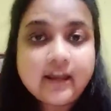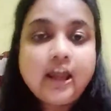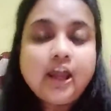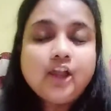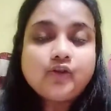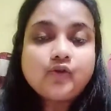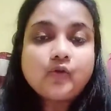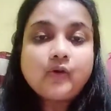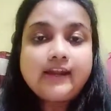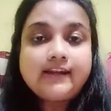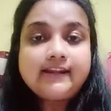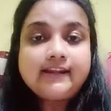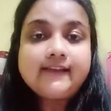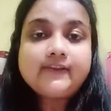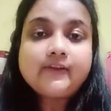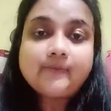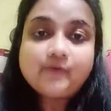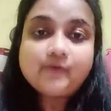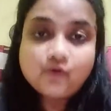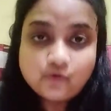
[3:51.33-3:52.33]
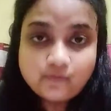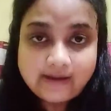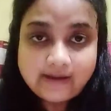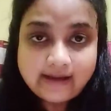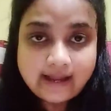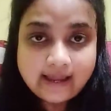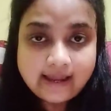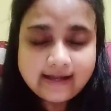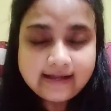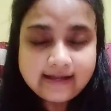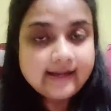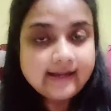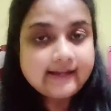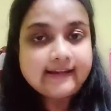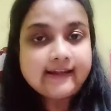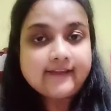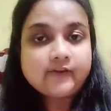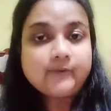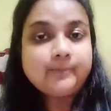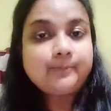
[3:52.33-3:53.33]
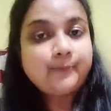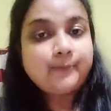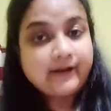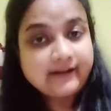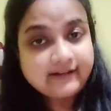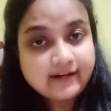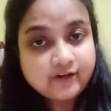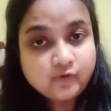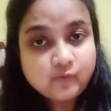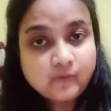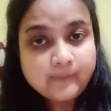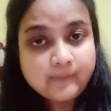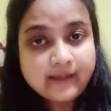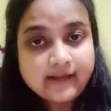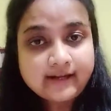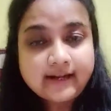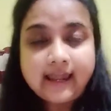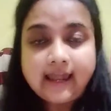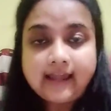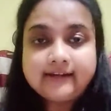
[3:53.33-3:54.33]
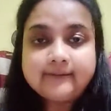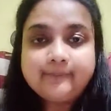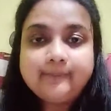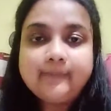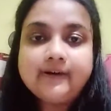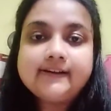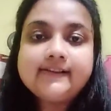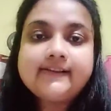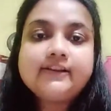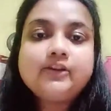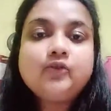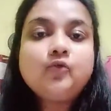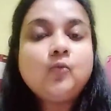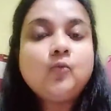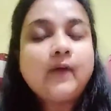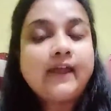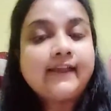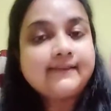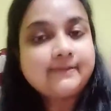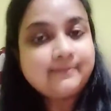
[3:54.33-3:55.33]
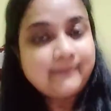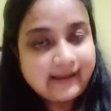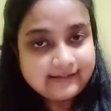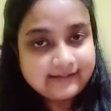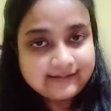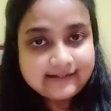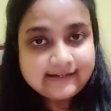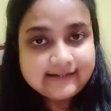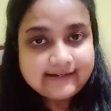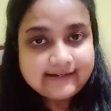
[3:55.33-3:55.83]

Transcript: So in case of juvenile, in case of pregnant women, and the person who has mental